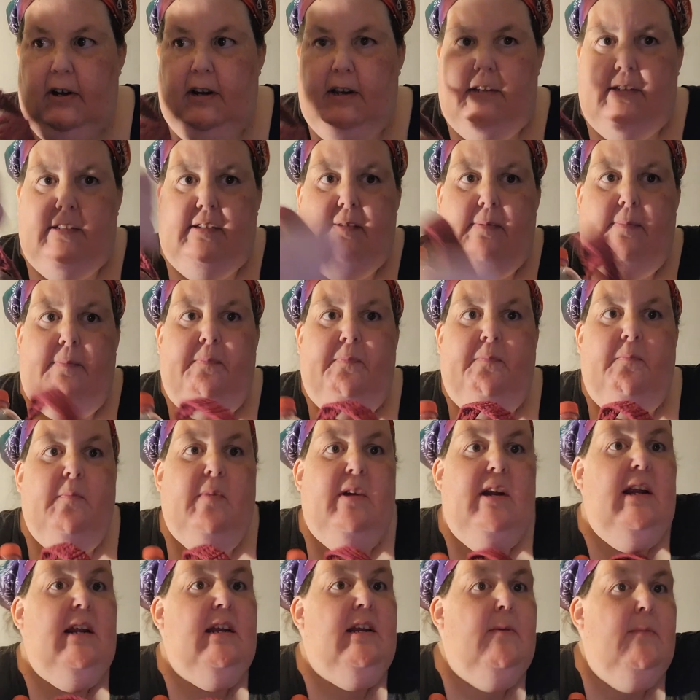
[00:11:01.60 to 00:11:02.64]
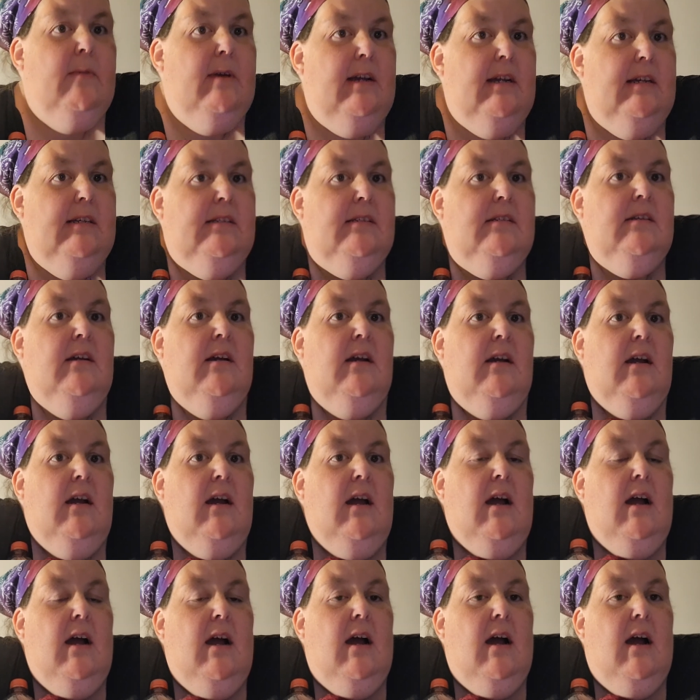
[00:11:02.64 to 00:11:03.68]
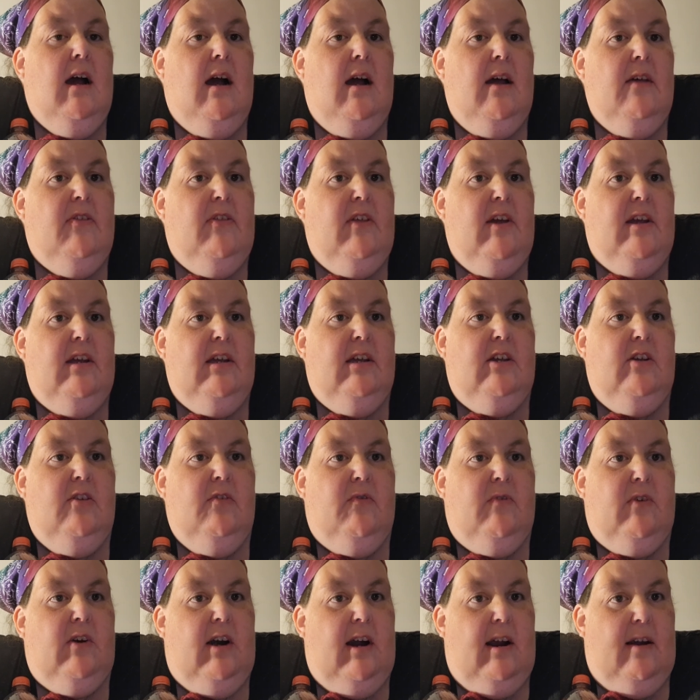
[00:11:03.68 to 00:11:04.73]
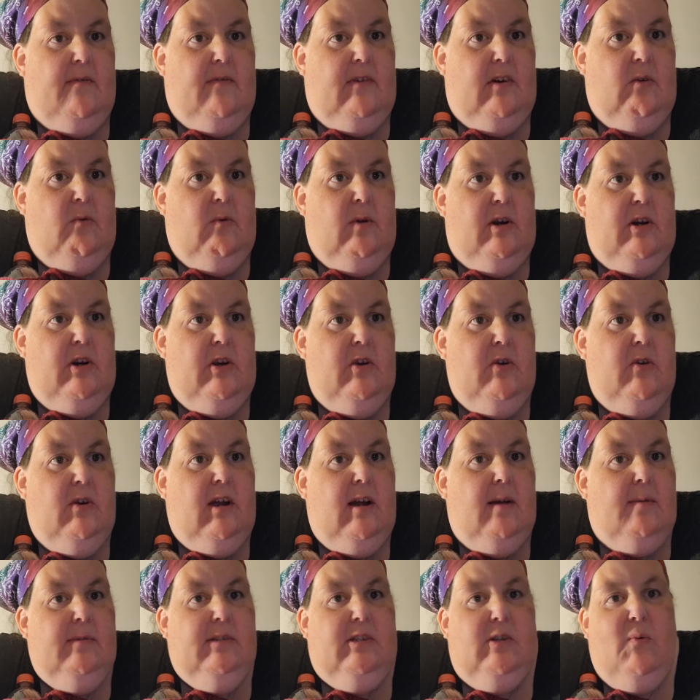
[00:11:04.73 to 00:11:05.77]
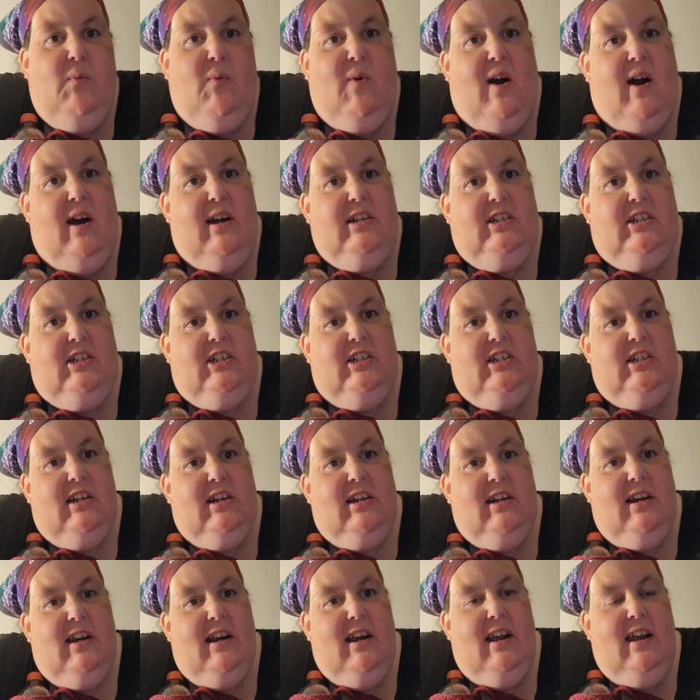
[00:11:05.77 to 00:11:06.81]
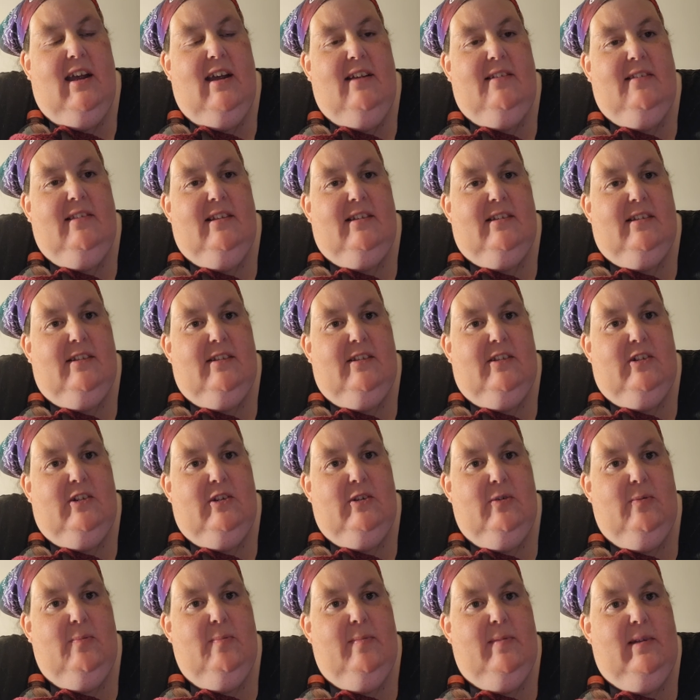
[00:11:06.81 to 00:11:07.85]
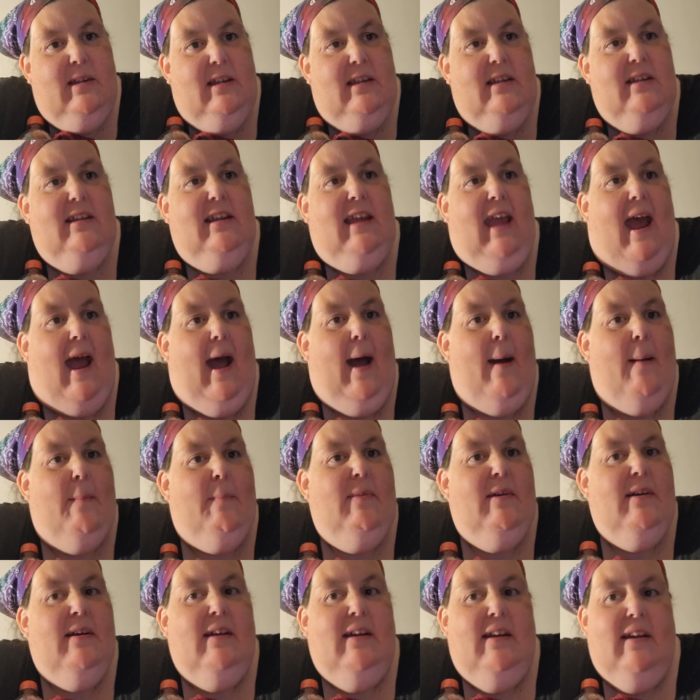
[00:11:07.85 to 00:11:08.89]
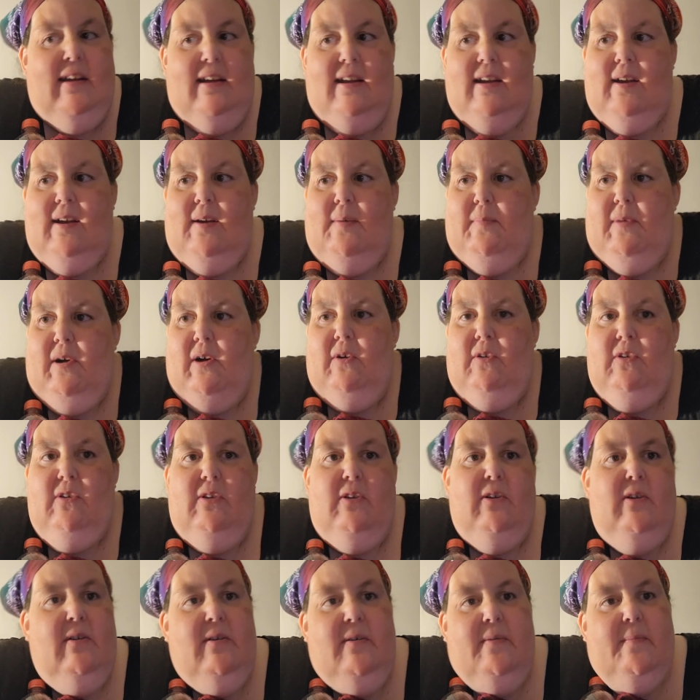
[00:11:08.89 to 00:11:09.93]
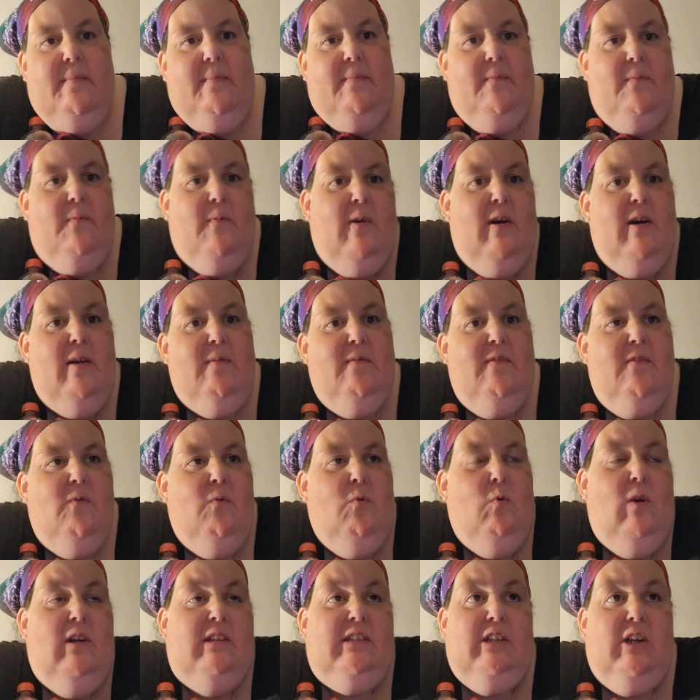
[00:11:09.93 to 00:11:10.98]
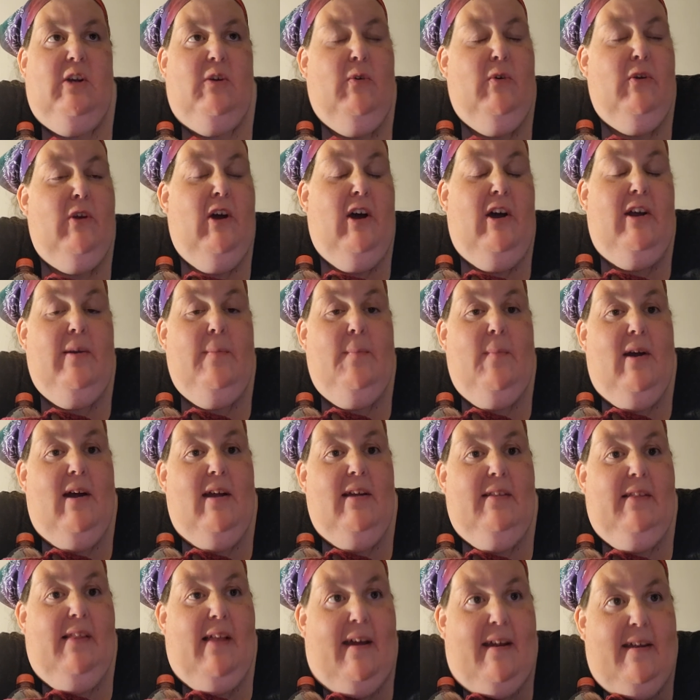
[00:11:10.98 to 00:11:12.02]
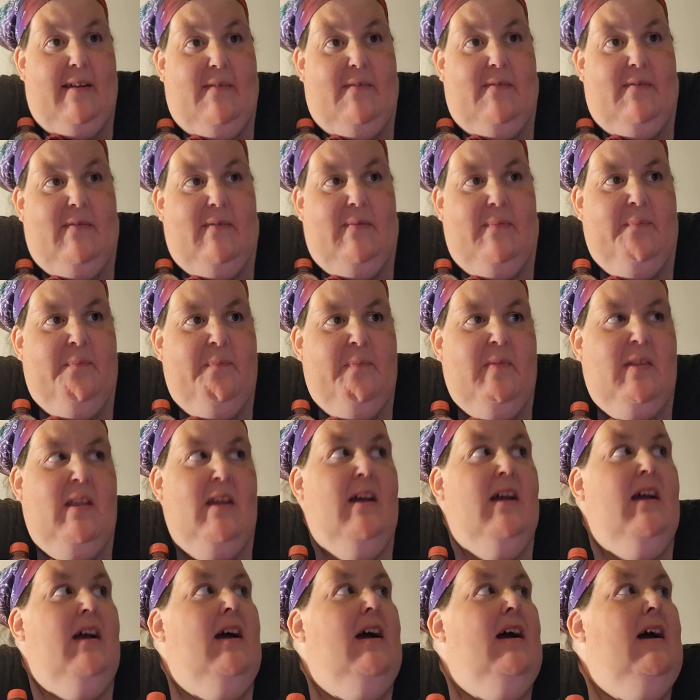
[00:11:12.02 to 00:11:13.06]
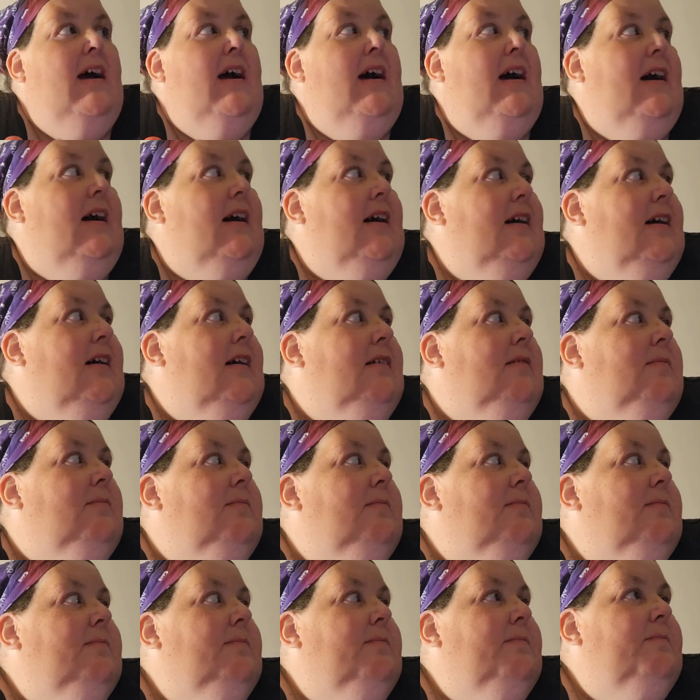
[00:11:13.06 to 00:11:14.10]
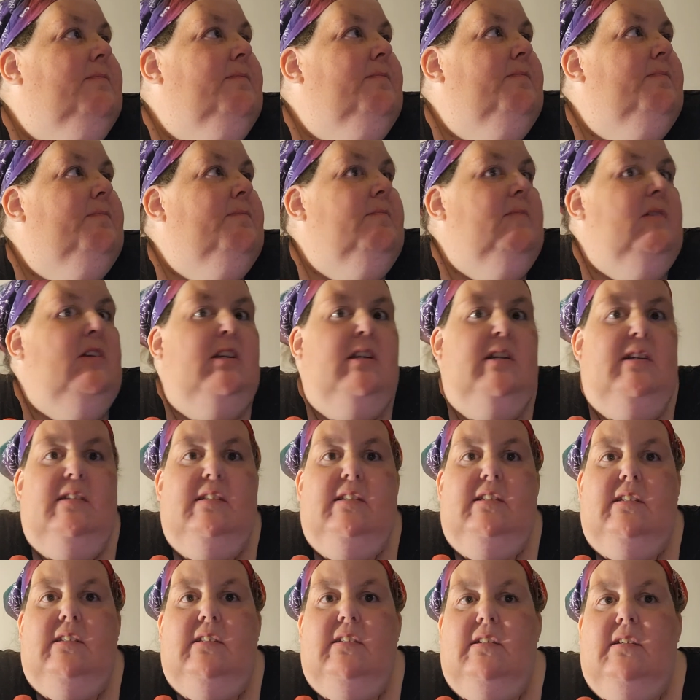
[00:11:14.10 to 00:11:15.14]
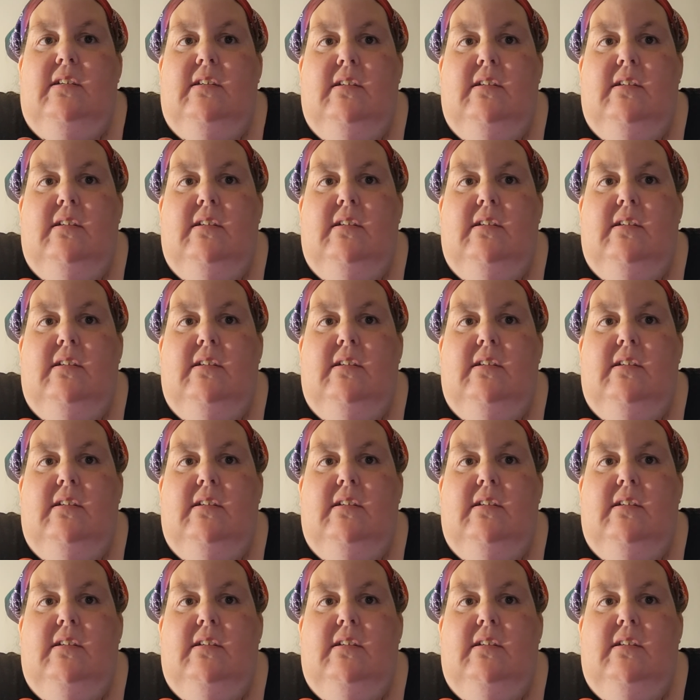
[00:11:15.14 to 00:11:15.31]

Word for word: is. But anyways, I thank you for everyone who comes and watch and listens to me gab about what what's going on in my life. Um, it is